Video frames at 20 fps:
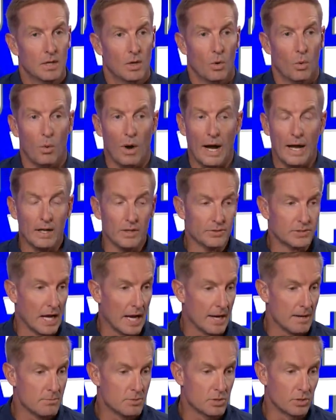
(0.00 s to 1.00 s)
Wild
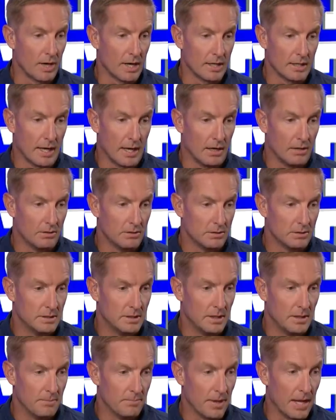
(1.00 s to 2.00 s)
times right now.
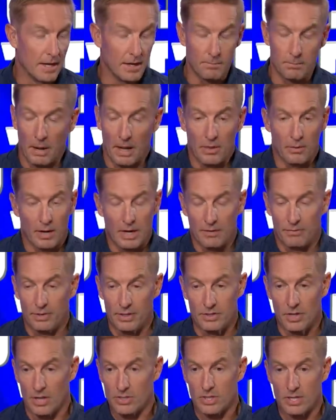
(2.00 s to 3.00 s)
And by the way, if it
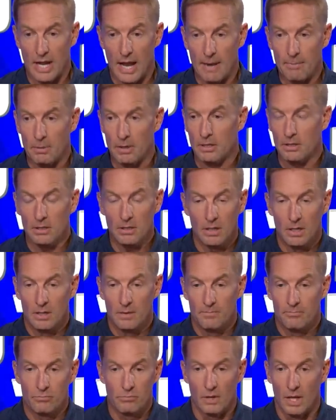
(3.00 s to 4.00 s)
doesn't happen,
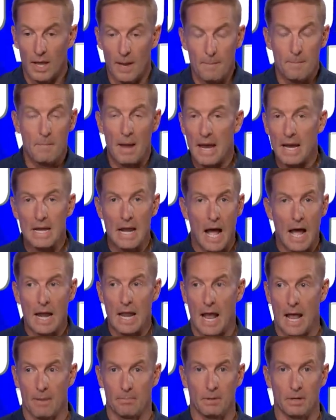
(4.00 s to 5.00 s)
It may not
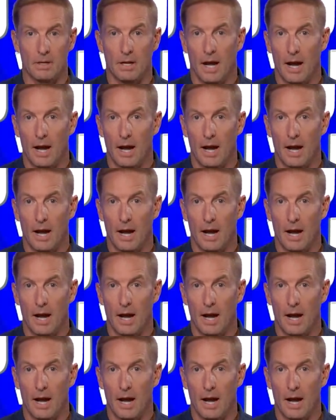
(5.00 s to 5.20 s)
happen.